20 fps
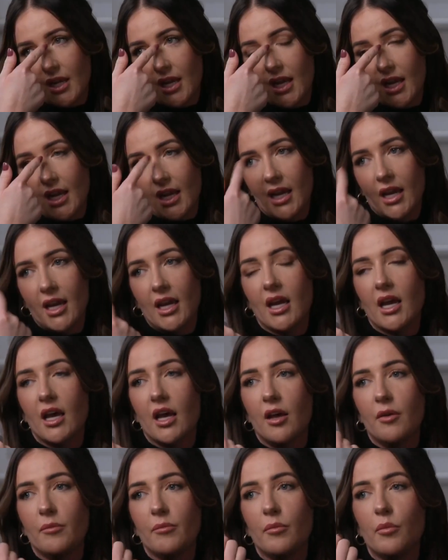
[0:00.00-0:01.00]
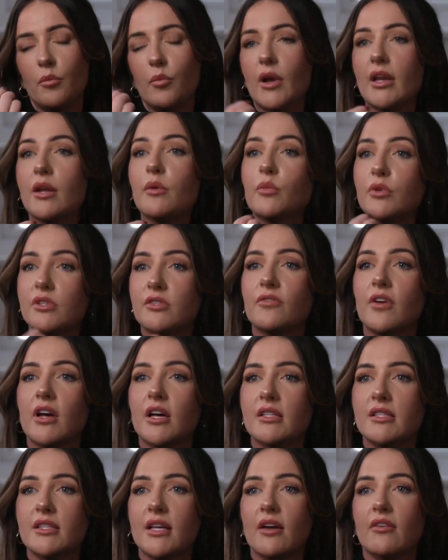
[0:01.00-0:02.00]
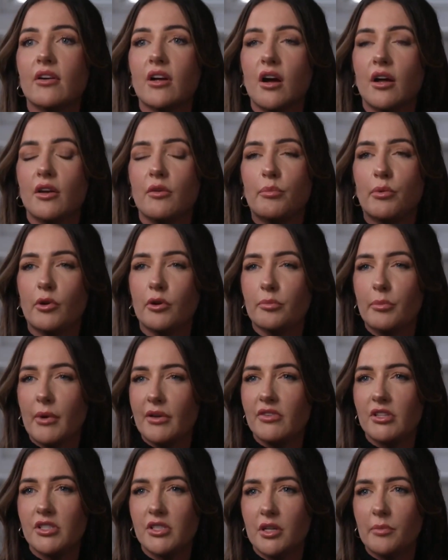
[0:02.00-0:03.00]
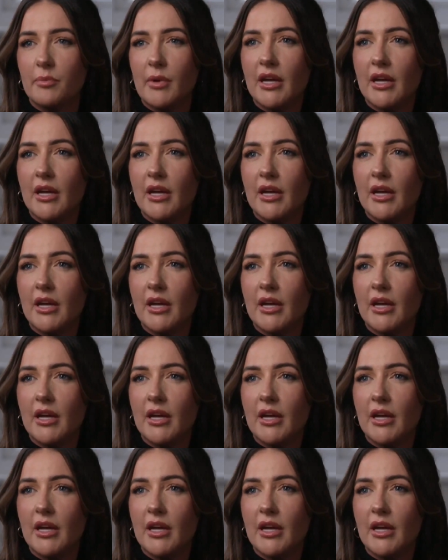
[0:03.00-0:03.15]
here, when it was first there, it kind of blocked my vision a